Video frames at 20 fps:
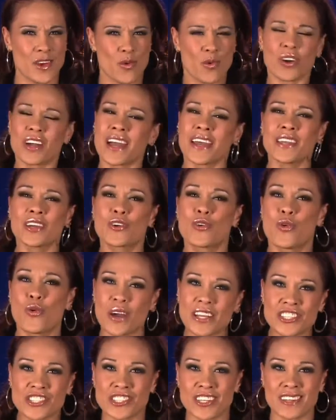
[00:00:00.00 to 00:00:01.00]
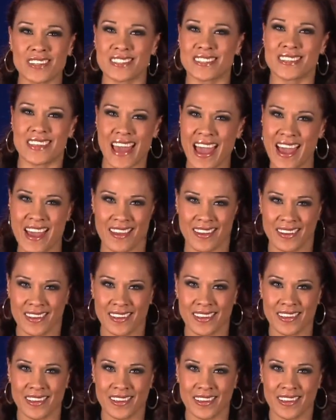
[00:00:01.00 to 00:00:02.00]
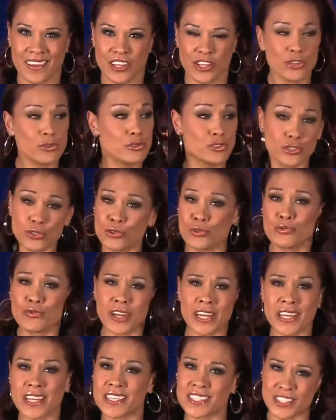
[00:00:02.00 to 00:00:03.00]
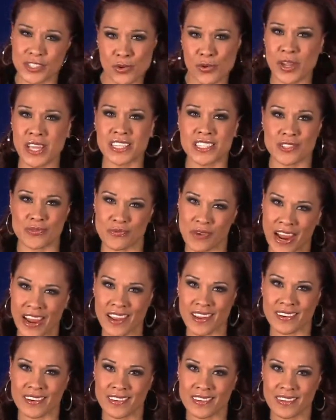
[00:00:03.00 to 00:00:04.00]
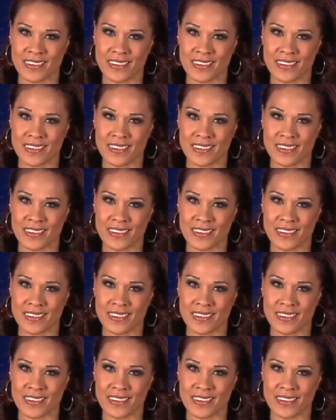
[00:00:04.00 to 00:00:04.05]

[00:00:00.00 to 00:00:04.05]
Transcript: What kind of question is that? You do read his tweets, right?